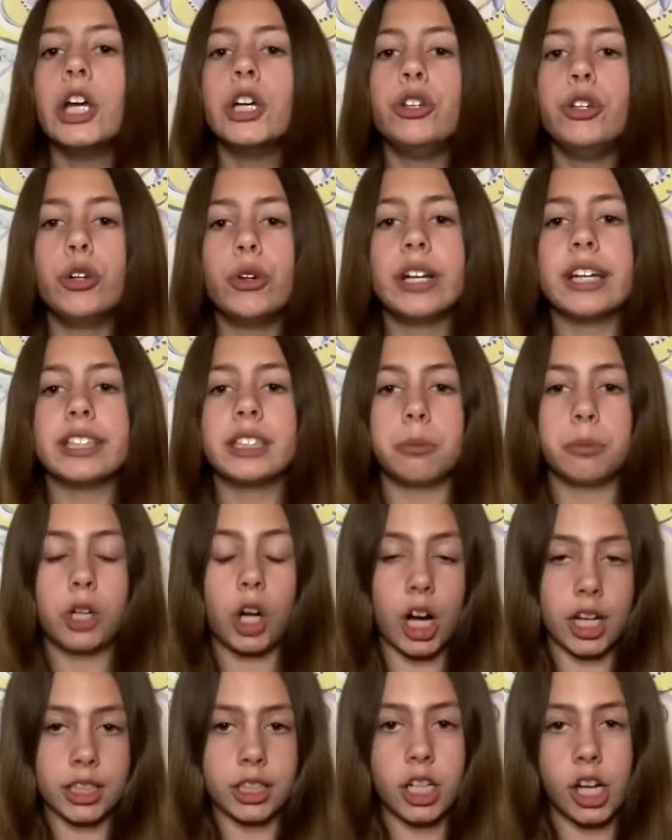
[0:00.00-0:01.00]
do get some
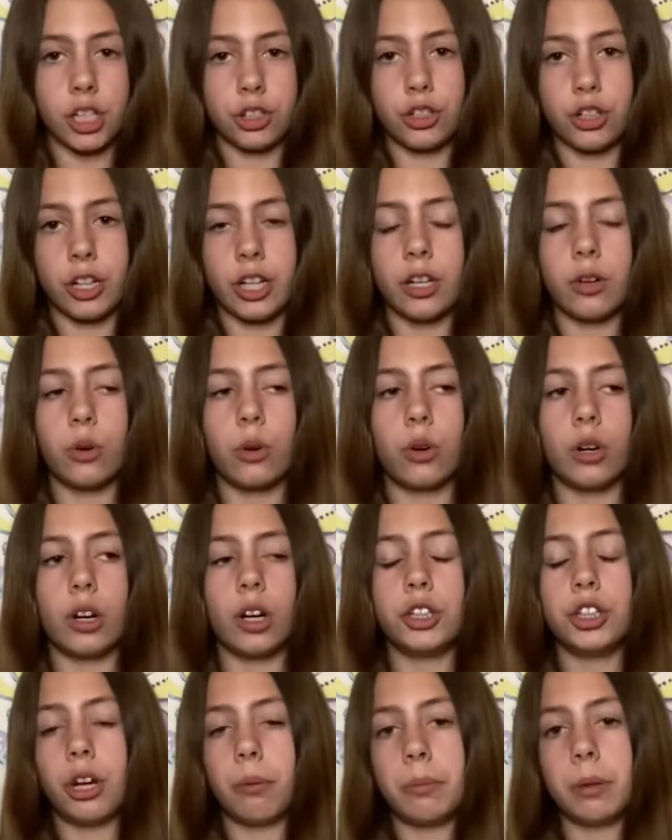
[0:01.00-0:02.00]
cross country or
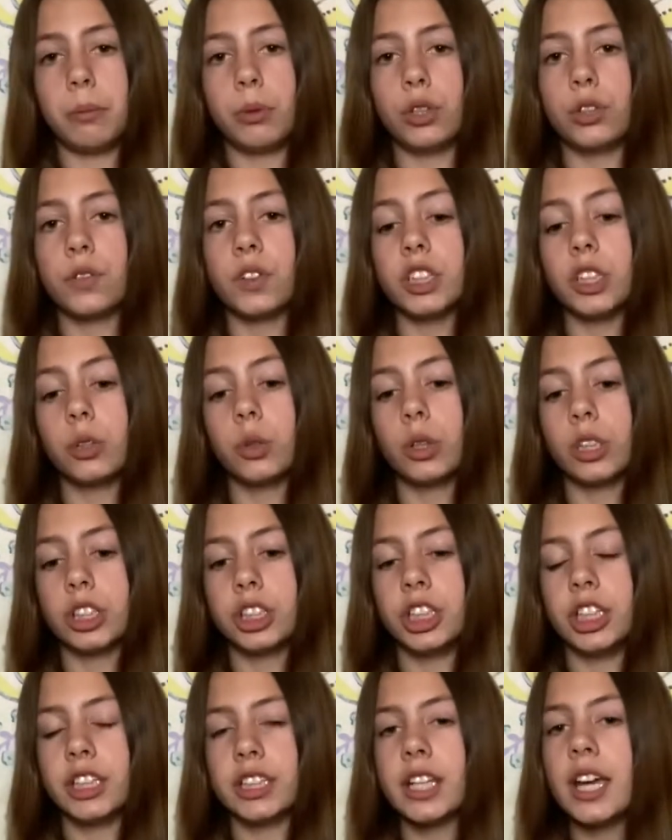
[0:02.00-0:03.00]
jumping boots for your
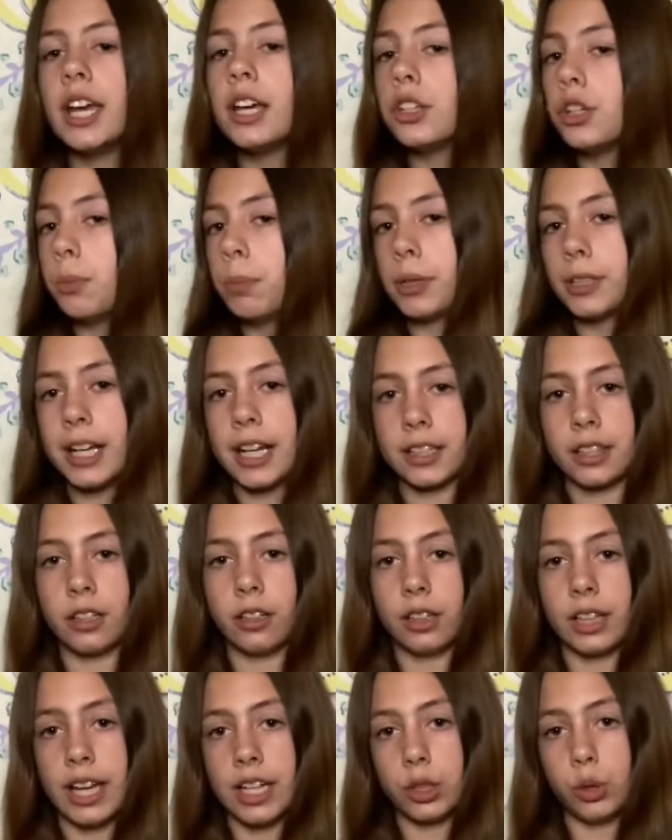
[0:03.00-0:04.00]
horse just to protect their
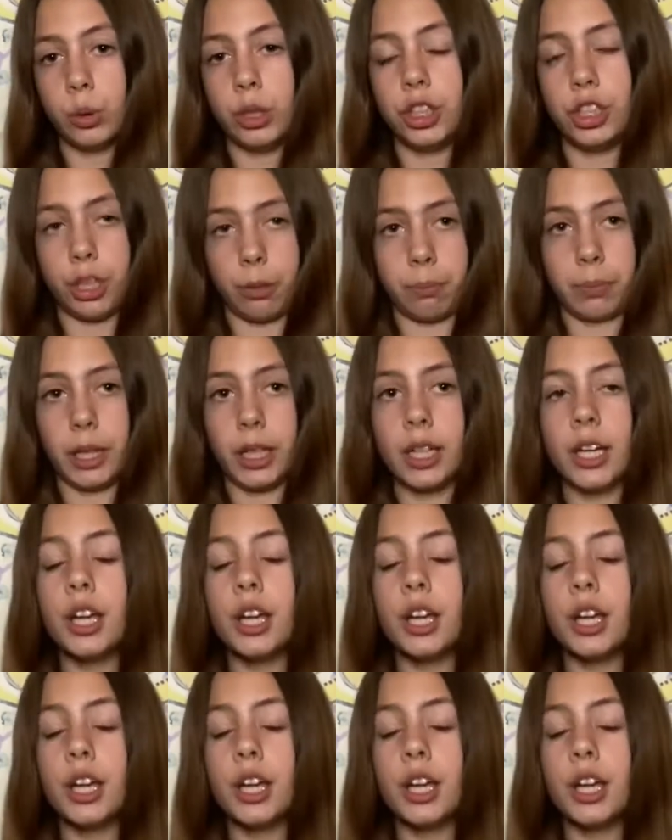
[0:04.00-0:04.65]
legs when jumping.